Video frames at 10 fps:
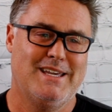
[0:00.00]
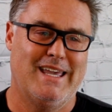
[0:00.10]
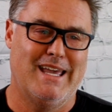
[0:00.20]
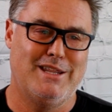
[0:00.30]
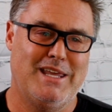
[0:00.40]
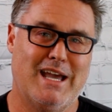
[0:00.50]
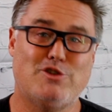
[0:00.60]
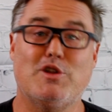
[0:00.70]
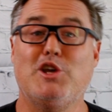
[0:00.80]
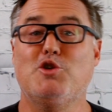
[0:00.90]
And the answer
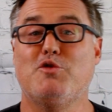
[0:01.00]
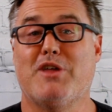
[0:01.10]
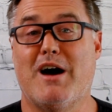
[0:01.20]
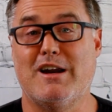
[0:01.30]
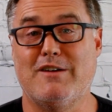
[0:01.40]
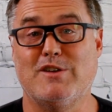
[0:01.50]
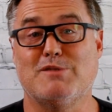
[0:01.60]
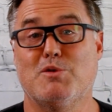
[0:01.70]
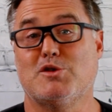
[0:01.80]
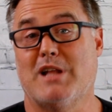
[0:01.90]
that you thought of is
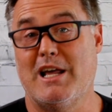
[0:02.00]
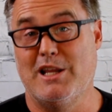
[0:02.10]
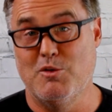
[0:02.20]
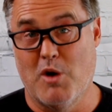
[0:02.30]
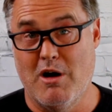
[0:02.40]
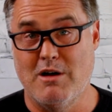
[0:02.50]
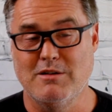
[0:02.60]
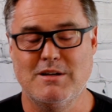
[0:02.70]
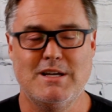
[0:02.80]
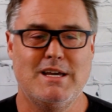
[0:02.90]
most likely
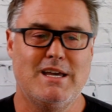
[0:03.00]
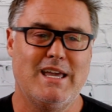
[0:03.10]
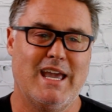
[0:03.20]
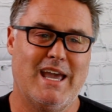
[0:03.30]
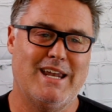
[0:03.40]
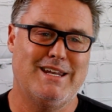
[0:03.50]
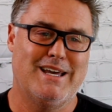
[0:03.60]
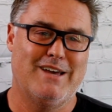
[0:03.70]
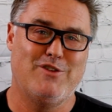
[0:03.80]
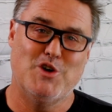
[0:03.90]
wrong. And
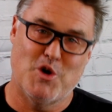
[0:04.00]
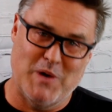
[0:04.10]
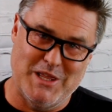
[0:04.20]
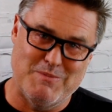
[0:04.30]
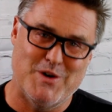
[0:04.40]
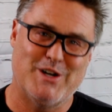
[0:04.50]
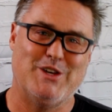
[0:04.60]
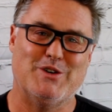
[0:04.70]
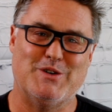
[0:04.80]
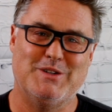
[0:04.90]
if you go read the book,
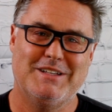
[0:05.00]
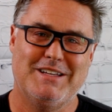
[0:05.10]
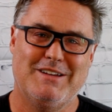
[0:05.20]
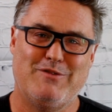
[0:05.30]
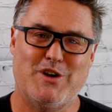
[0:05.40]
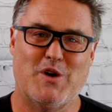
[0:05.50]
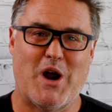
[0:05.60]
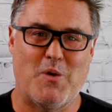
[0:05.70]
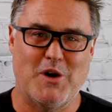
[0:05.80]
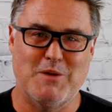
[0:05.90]
you'll figure
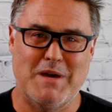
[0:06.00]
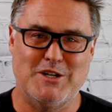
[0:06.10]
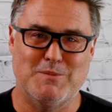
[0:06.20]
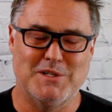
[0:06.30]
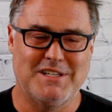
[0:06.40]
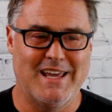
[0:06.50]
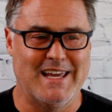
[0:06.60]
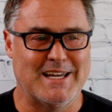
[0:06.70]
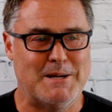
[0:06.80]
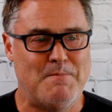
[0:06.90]
out where you made your mistake.